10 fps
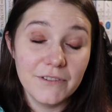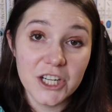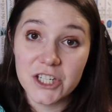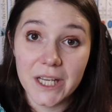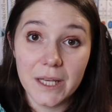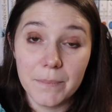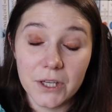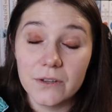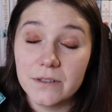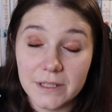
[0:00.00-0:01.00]
finish it,
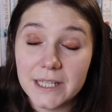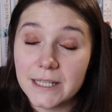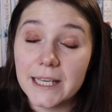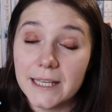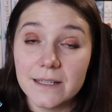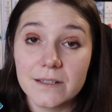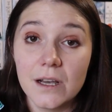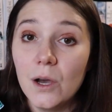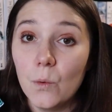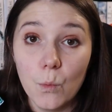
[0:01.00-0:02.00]
because this is
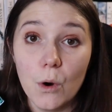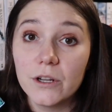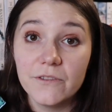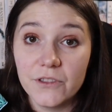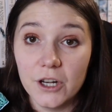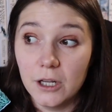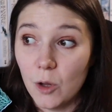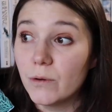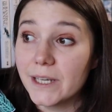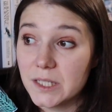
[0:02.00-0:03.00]
one of the
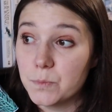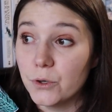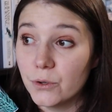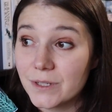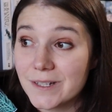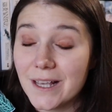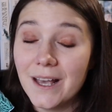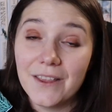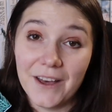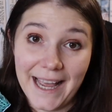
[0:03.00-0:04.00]
longest books
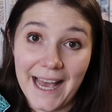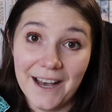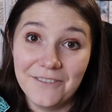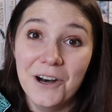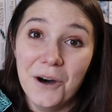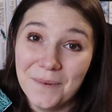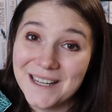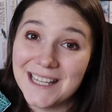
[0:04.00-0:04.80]
that I have on my